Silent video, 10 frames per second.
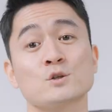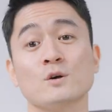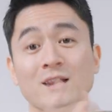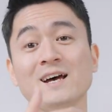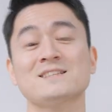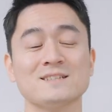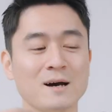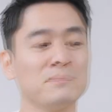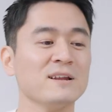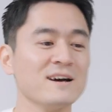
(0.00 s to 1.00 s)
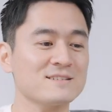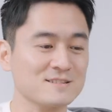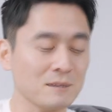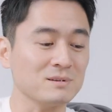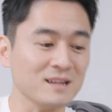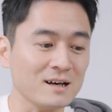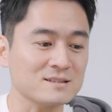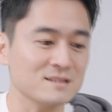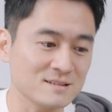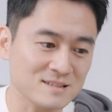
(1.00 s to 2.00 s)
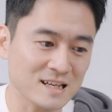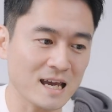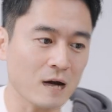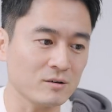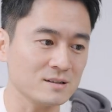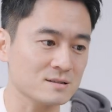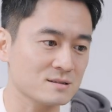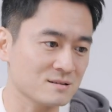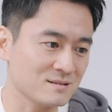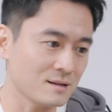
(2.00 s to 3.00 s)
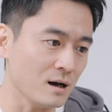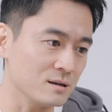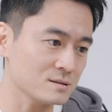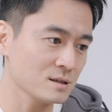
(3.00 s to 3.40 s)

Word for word: So let's apply some LUTs and see how this does.